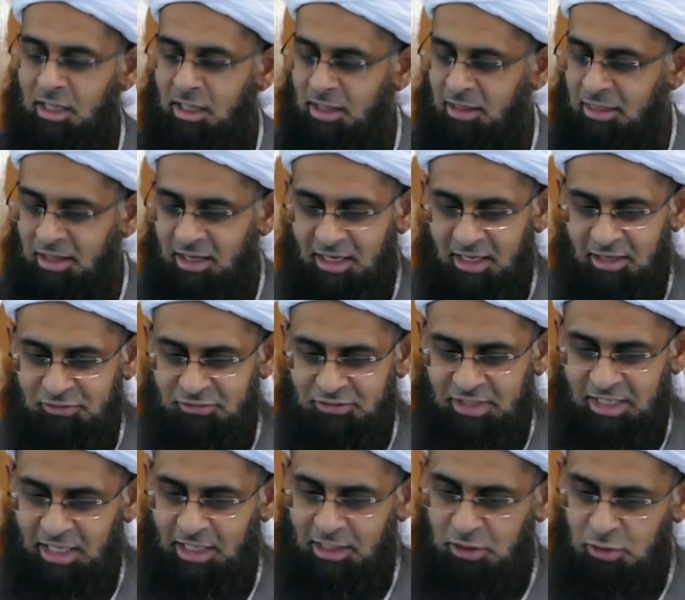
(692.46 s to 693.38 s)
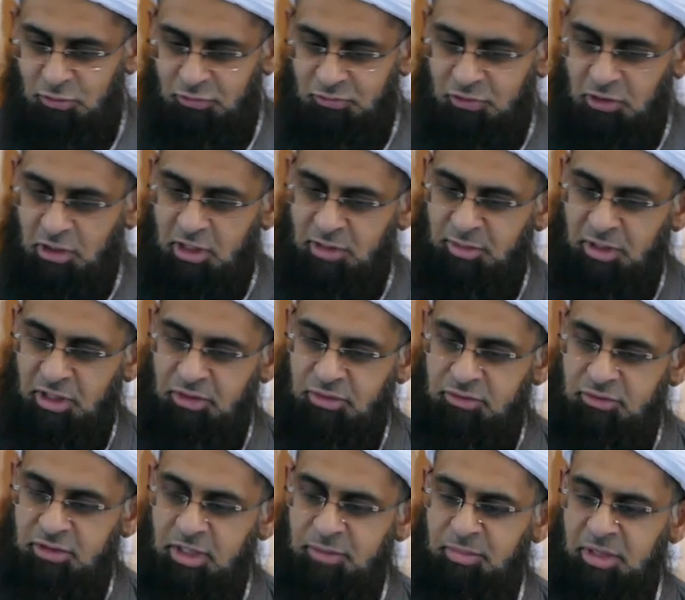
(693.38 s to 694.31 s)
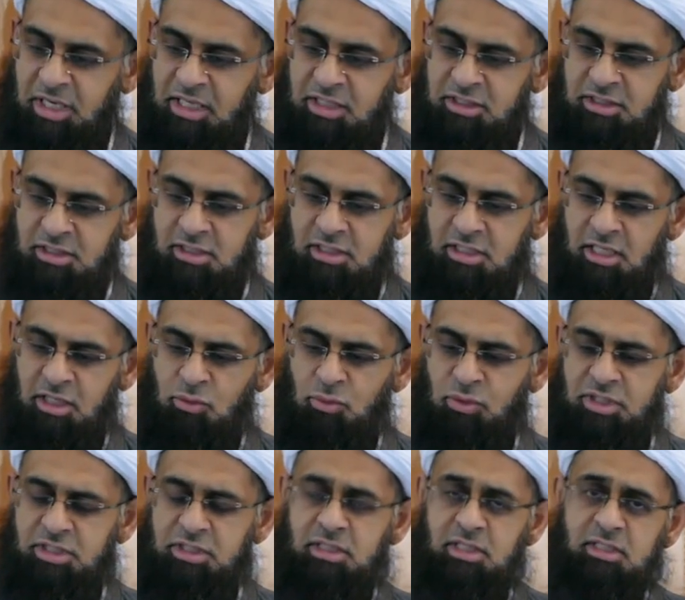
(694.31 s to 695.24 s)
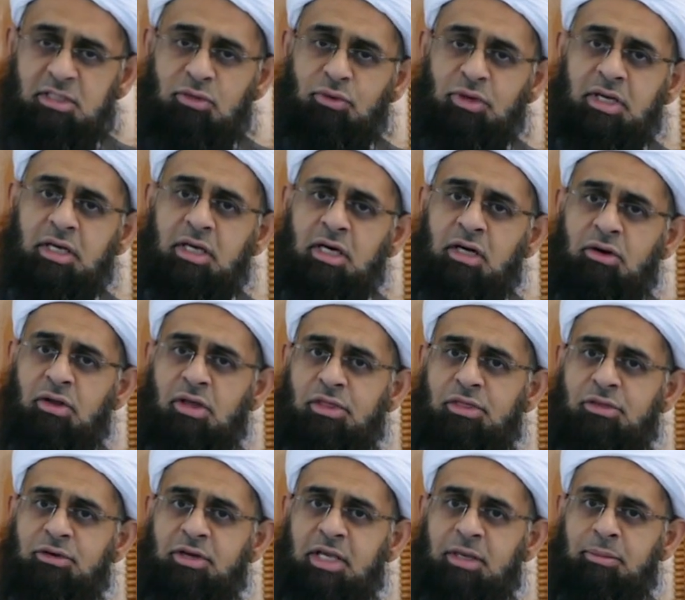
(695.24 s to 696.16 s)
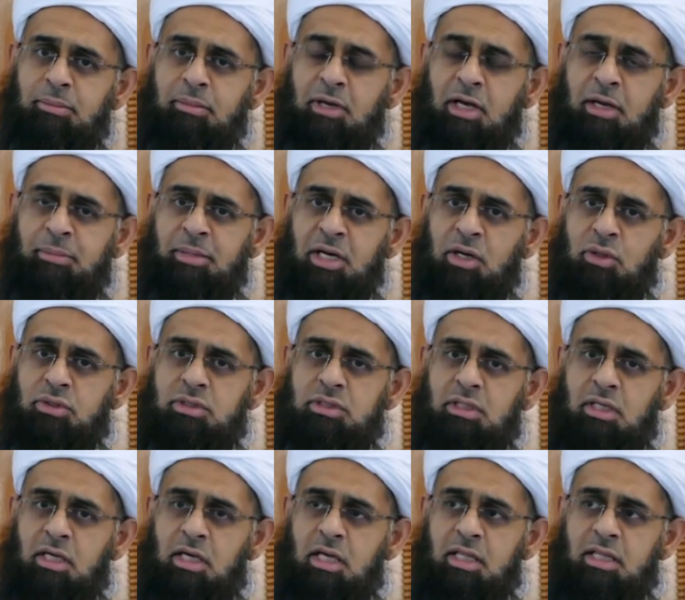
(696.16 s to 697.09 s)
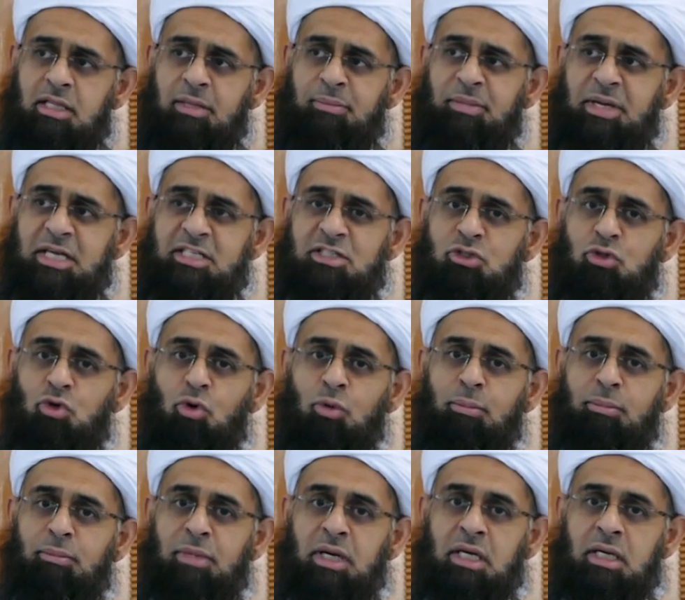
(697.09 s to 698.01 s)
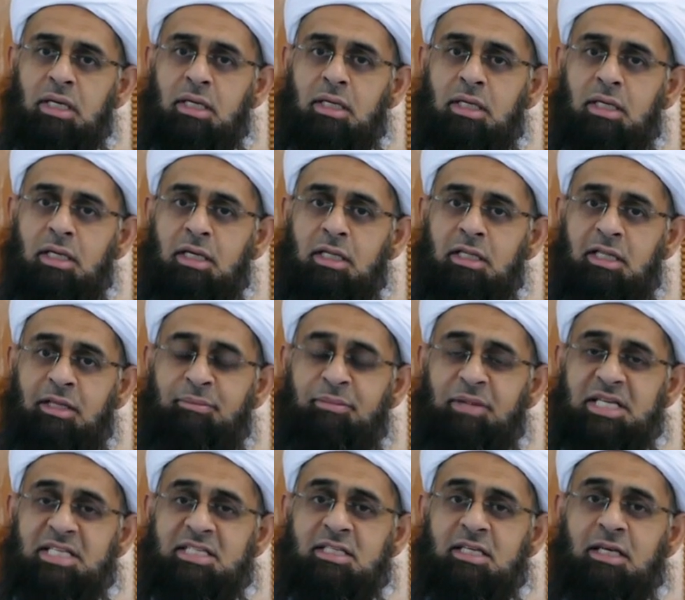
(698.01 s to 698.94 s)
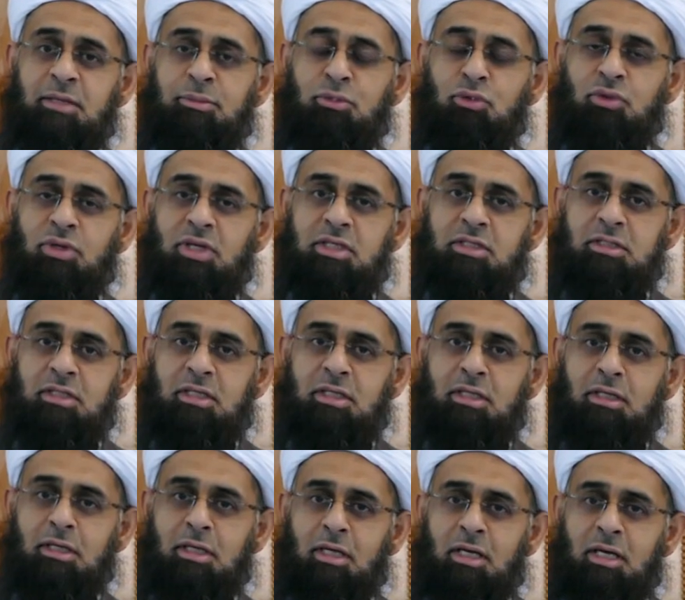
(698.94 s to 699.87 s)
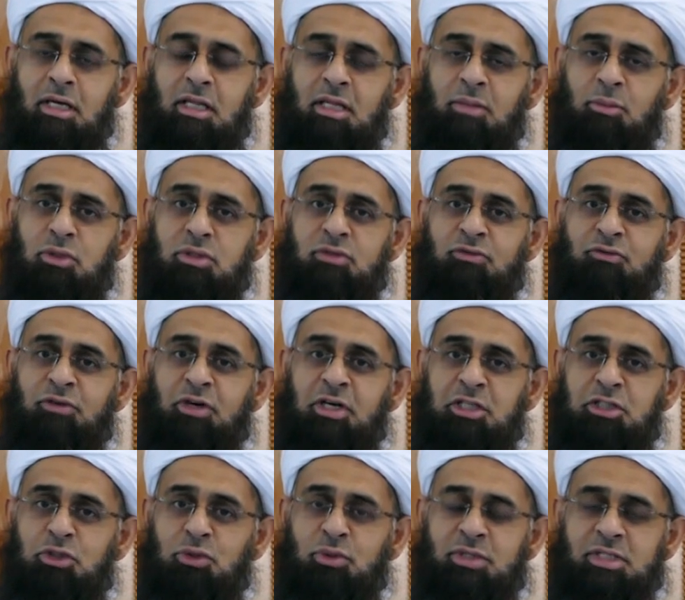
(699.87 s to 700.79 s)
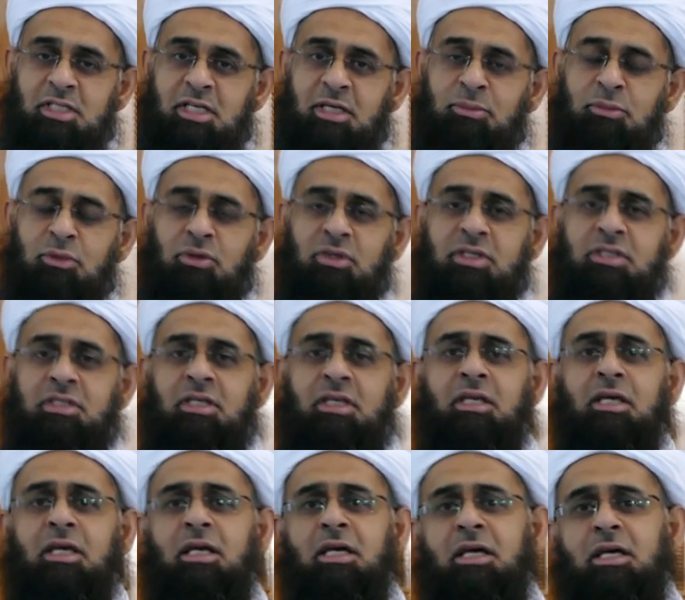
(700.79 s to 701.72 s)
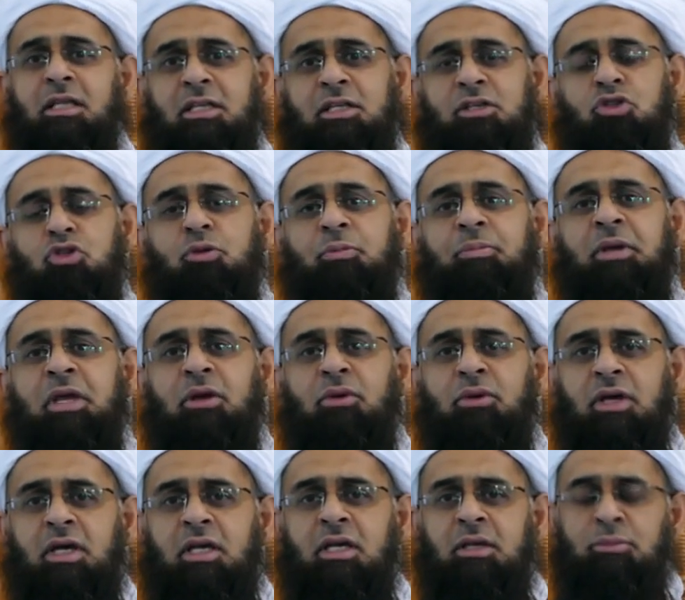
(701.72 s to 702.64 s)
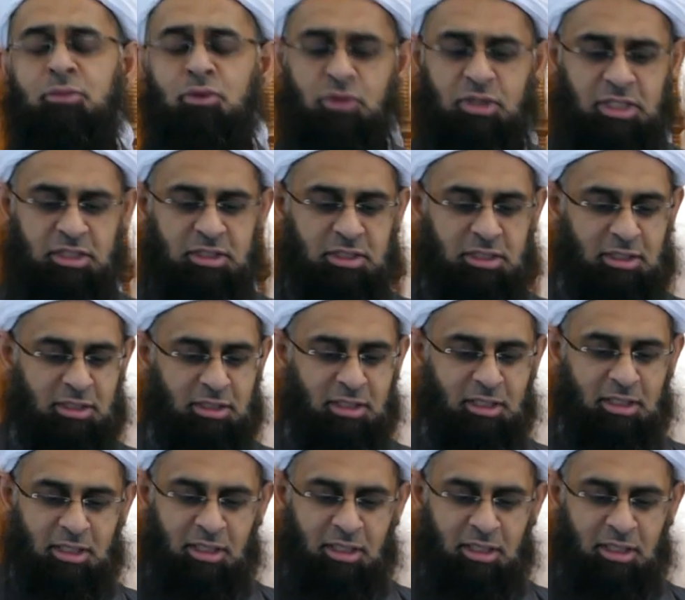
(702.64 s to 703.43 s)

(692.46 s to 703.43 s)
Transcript: Then after that, you've got about three pages in which there's a recurring theme about the best ummah, the best community, the most virtuous community, the superior community.